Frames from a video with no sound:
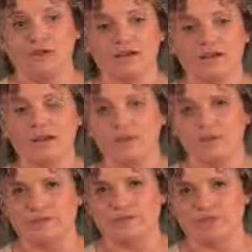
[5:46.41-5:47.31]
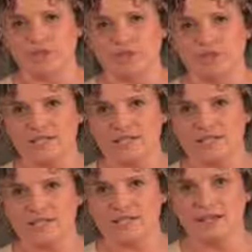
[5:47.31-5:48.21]
look at those
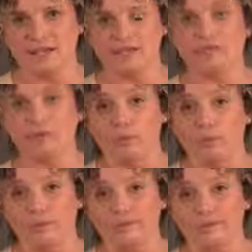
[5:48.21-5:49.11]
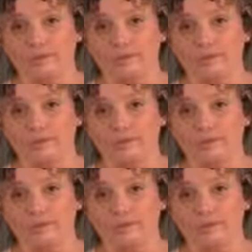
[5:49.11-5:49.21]
decisions, to formalize